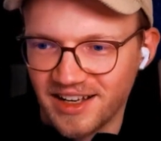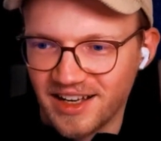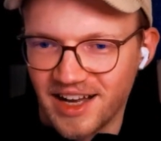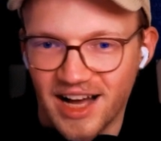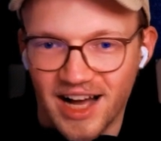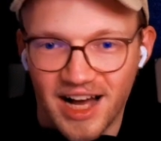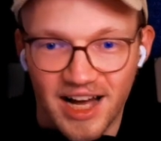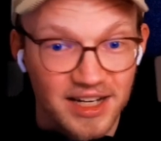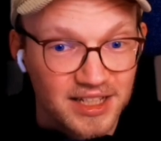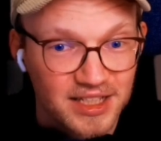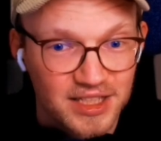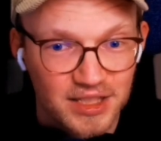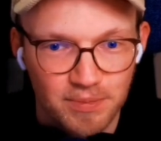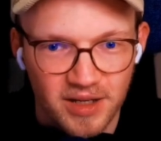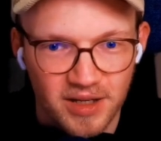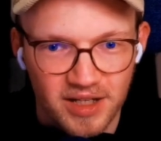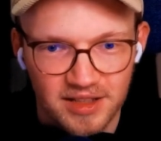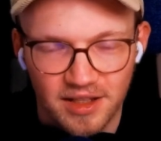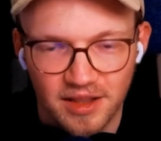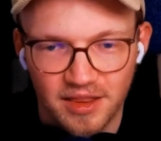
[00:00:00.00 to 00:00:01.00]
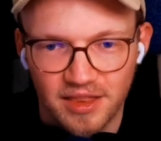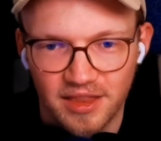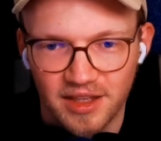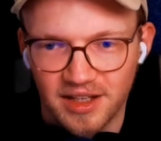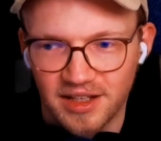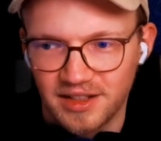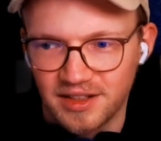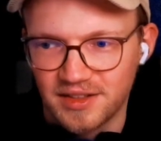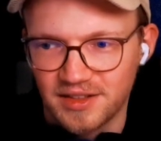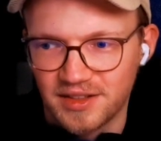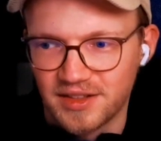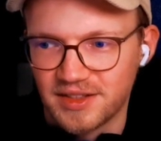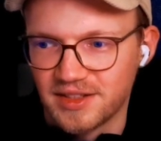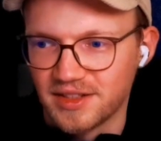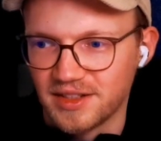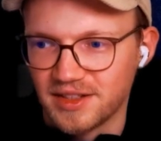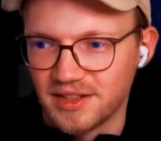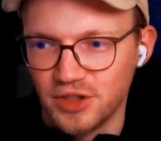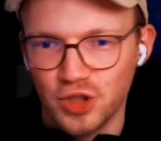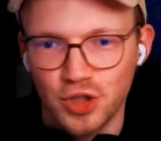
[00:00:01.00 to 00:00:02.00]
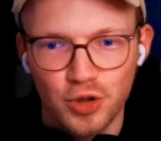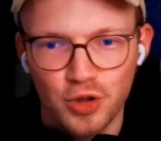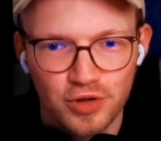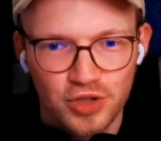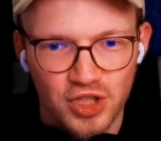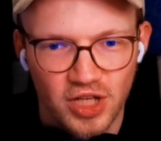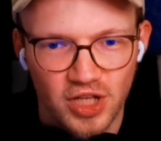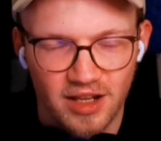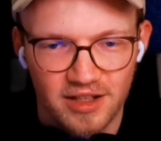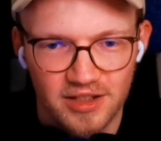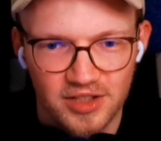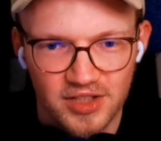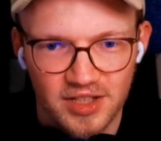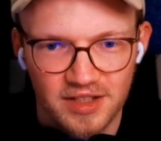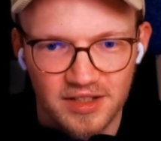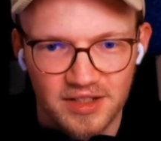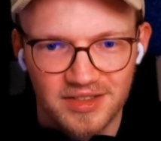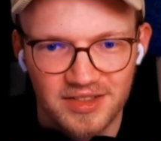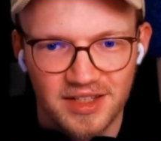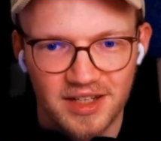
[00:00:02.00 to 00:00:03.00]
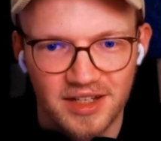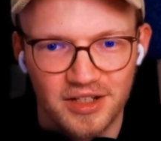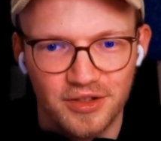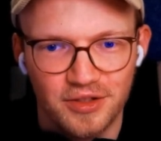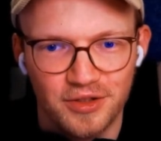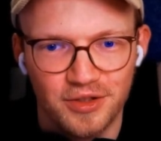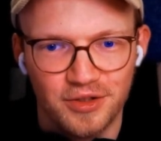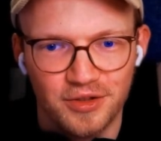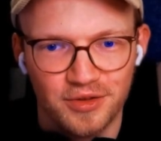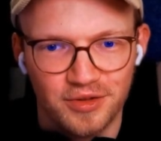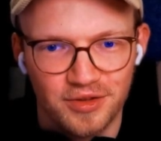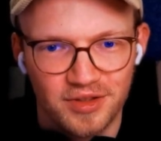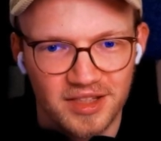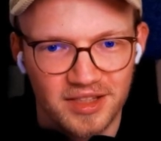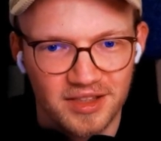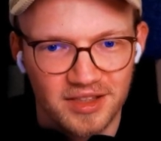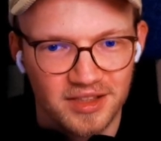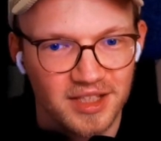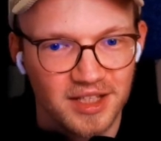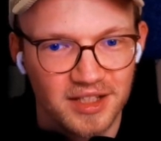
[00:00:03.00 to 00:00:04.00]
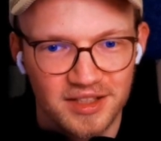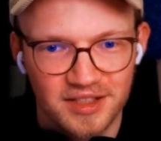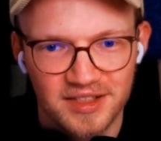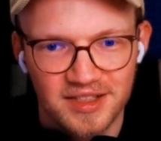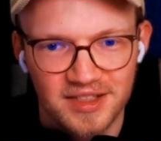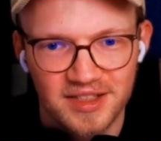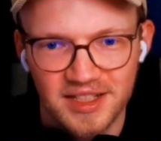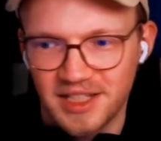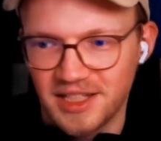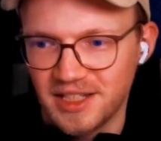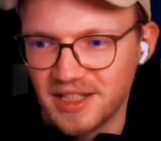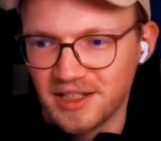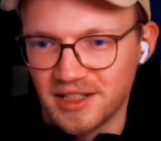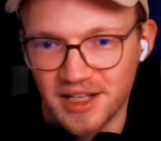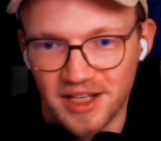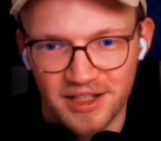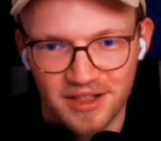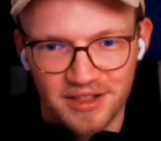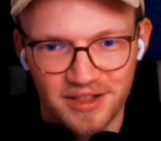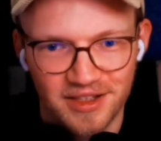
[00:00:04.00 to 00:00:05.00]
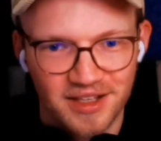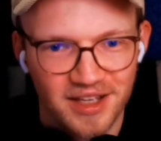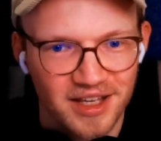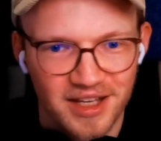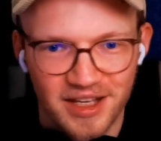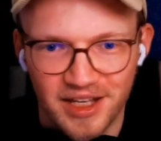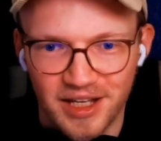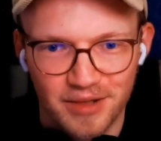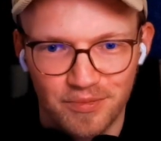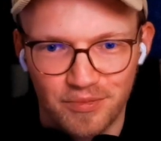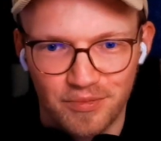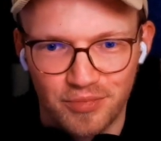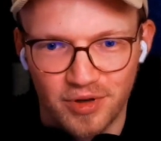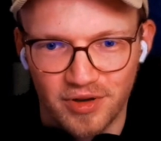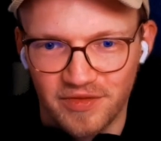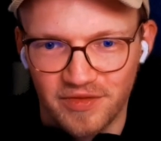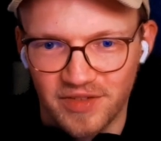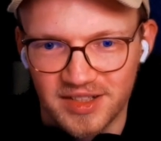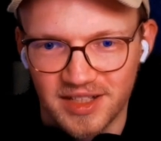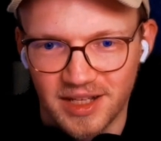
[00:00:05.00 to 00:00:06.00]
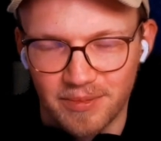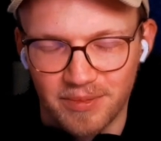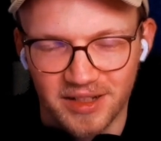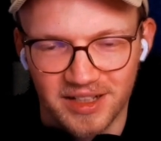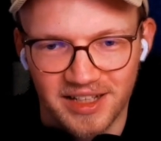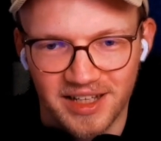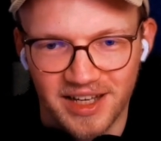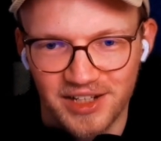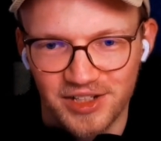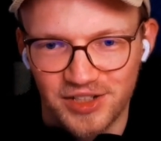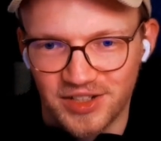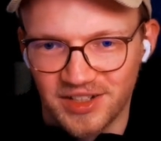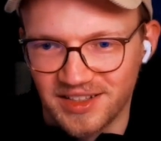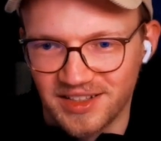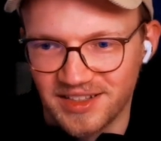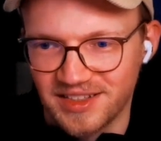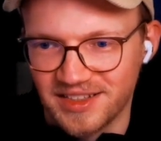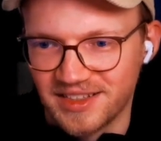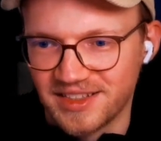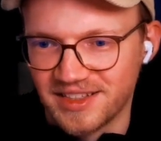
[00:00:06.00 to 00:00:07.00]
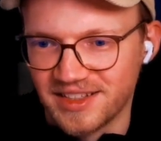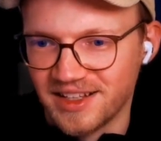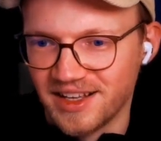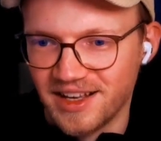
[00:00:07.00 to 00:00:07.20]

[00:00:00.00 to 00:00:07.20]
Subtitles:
unexpected things, new challenges that you didn't see in previous applications,